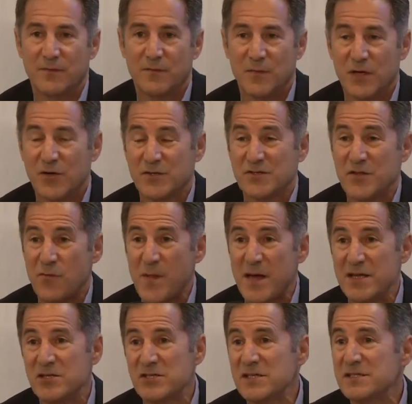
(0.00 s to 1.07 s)
Because they're
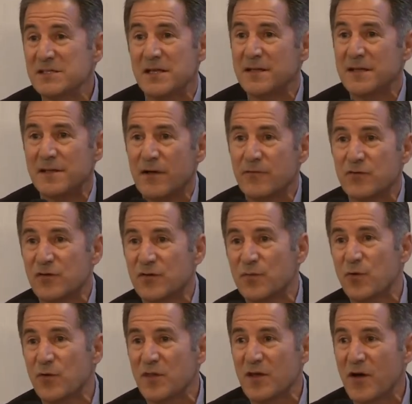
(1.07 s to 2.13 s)
Medicis and they love to
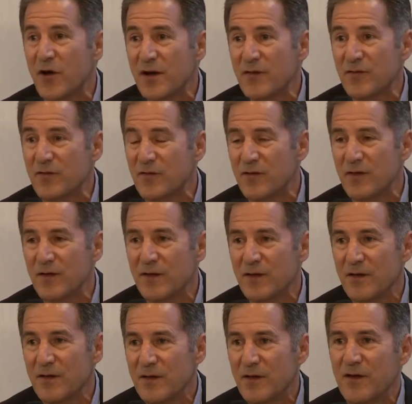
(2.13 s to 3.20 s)
support the arts?
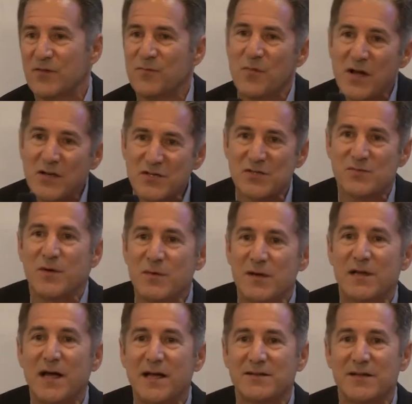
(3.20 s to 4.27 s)
As much as we would
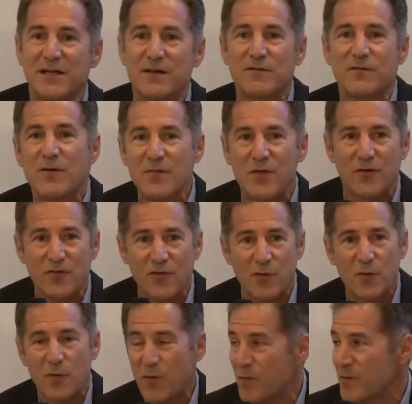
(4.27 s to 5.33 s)
like to give them those
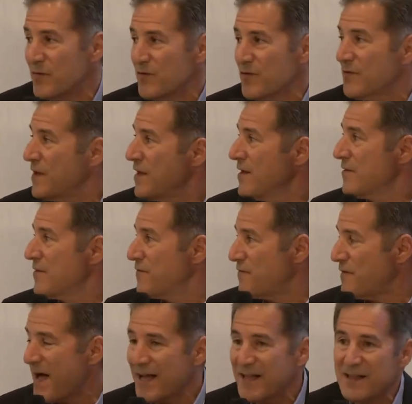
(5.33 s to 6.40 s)
noble purposes, the
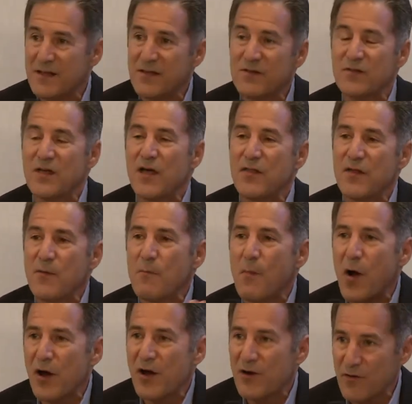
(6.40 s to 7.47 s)
fact is they're
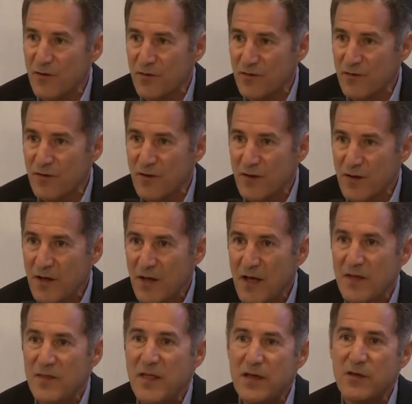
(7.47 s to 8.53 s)
marketers,
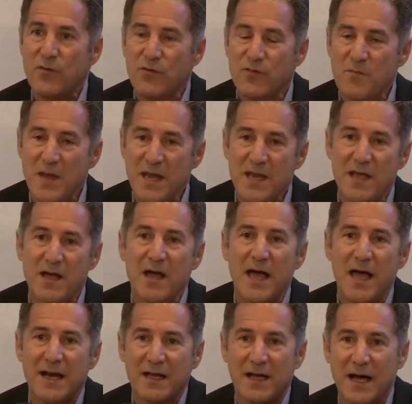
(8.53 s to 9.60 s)
and they use media
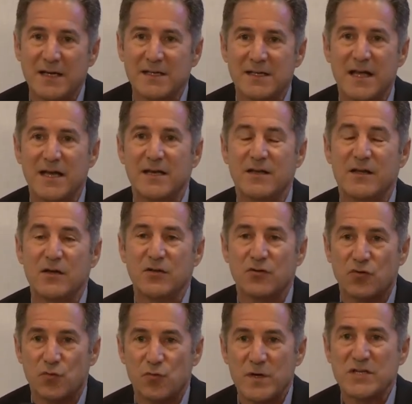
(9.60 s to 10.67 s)
and content
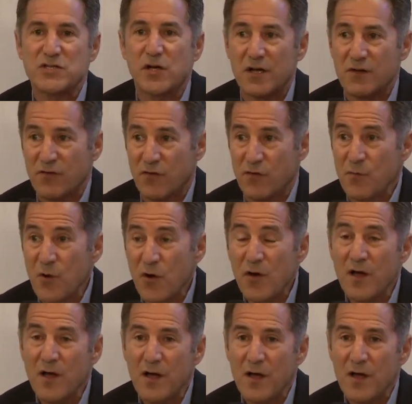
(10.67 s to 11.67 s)
to reach a consumer